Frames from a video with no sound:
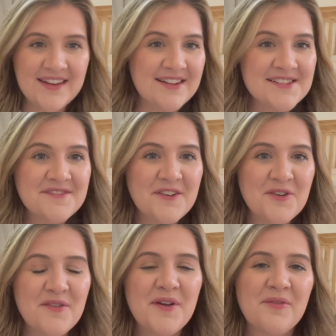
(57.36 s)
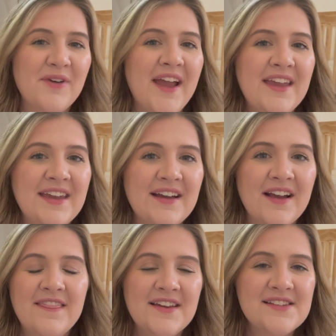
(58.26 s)
Here's a photo of it right here.
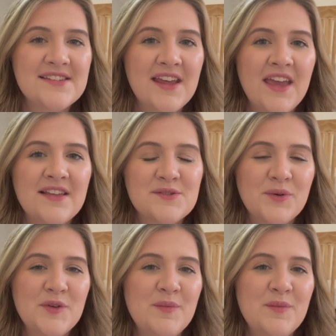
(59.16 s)
This is going to